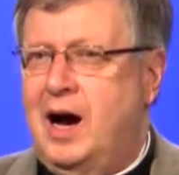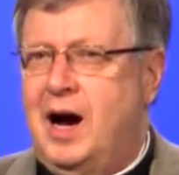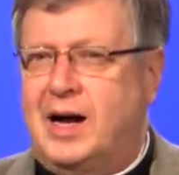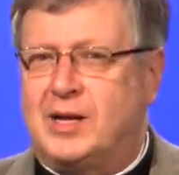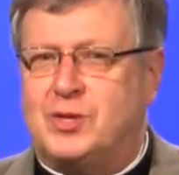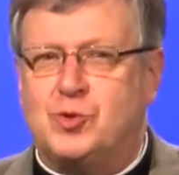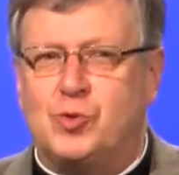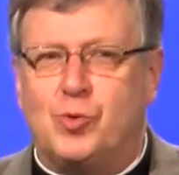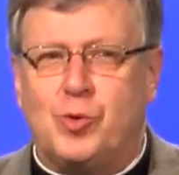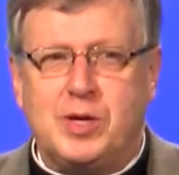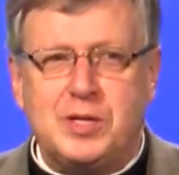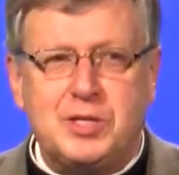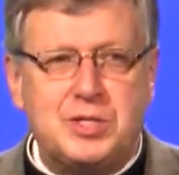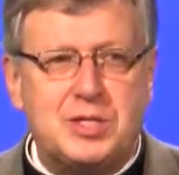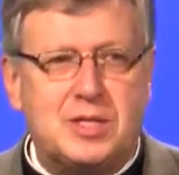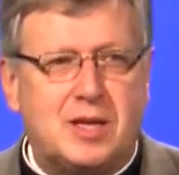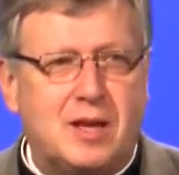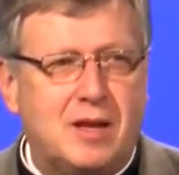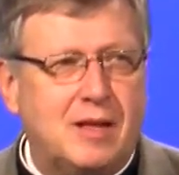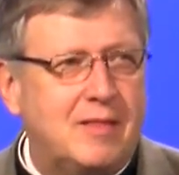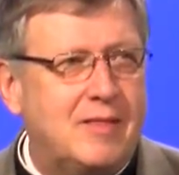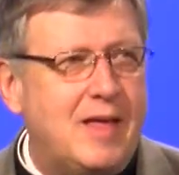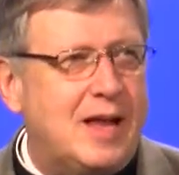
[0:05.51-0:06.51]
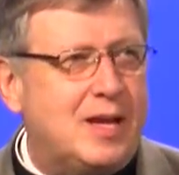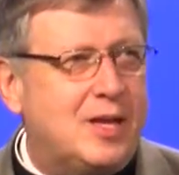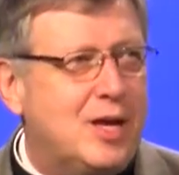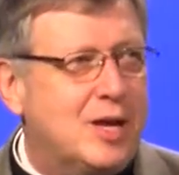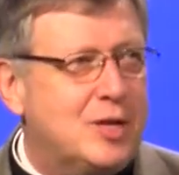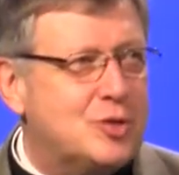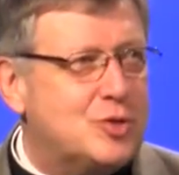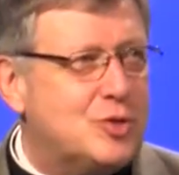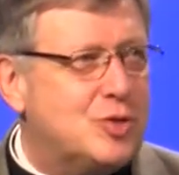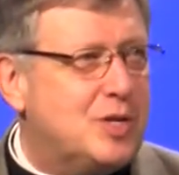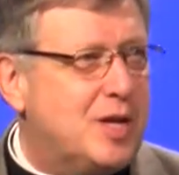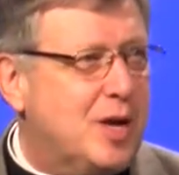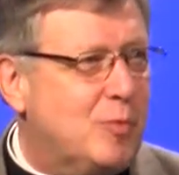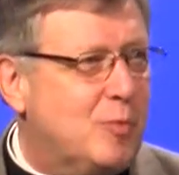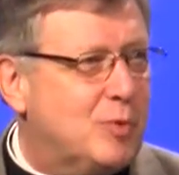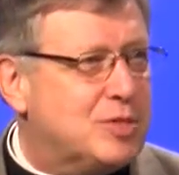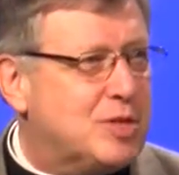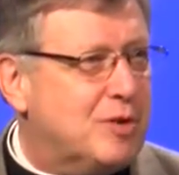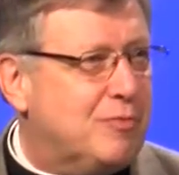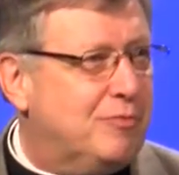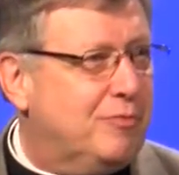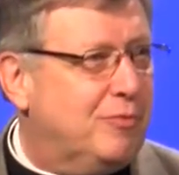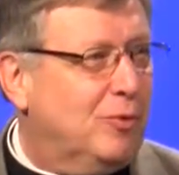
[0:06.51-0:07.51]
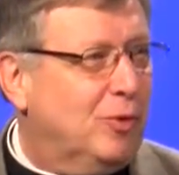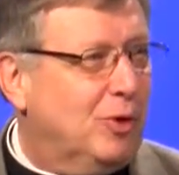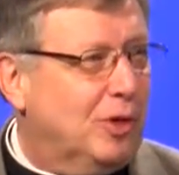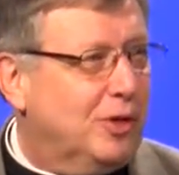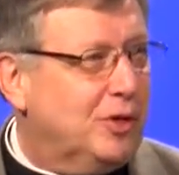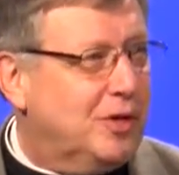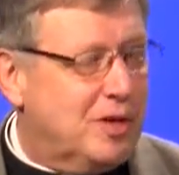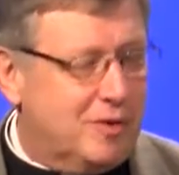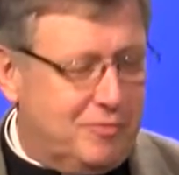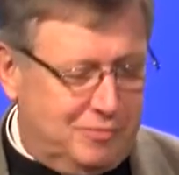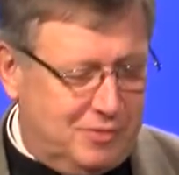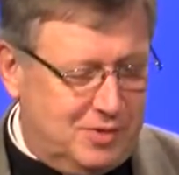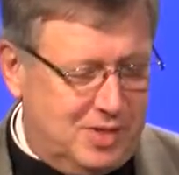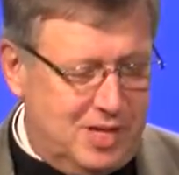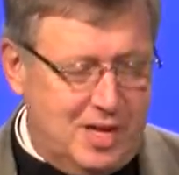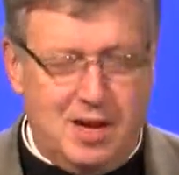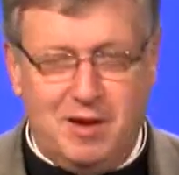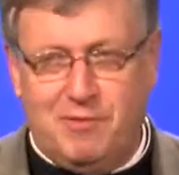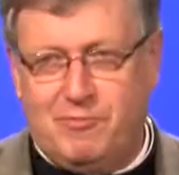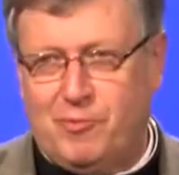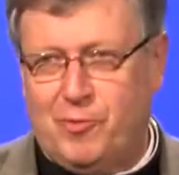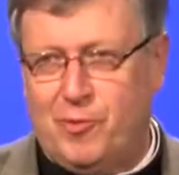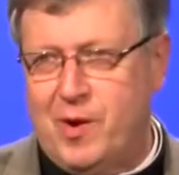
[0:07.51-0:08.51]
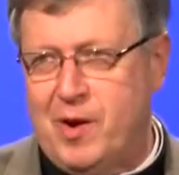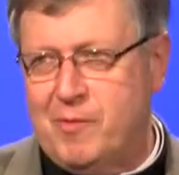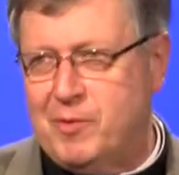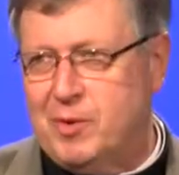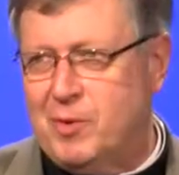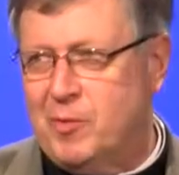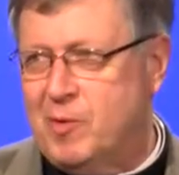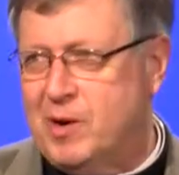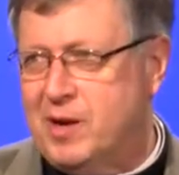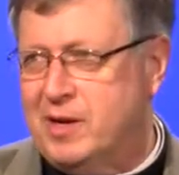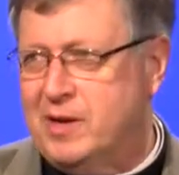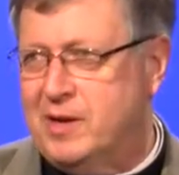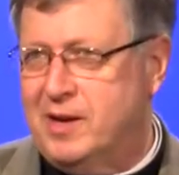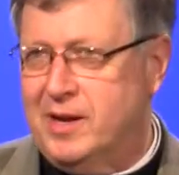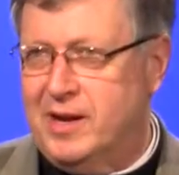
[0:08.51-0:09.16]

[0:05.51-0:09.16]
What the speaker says: I trust that yesterday was a full enough day for everyone,